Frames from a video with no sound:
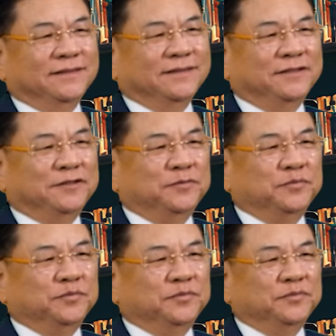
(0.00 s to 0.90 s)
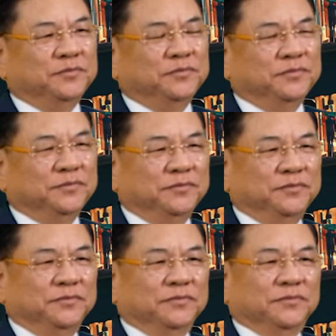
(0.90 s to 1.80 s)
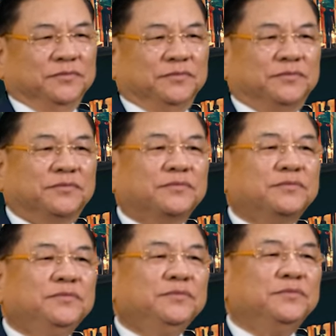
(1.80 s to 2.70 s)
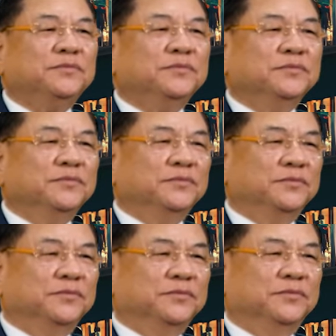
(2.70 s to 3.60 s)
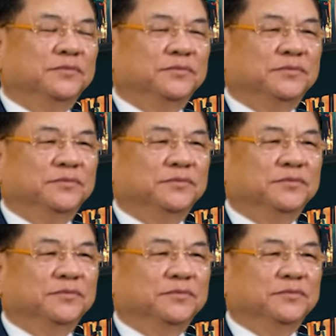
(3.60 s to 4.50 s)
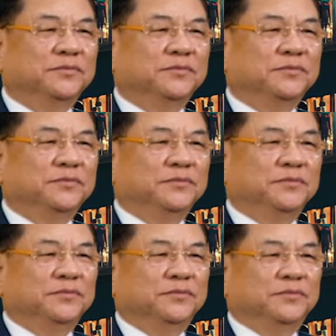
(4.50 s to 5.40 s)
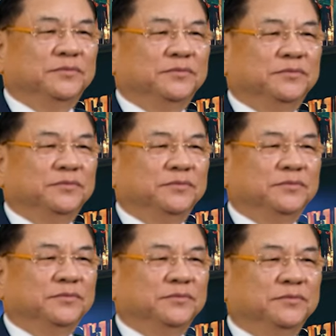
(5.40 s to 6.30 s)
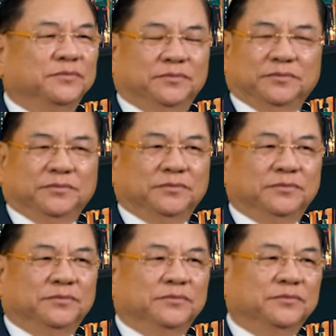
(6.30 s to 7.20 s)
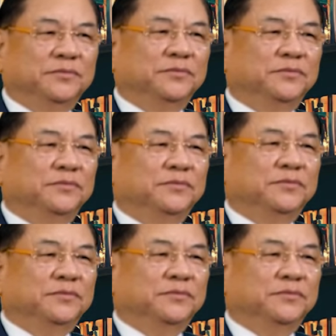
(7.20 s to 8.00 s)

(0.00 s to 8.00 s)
The person shown says nothing.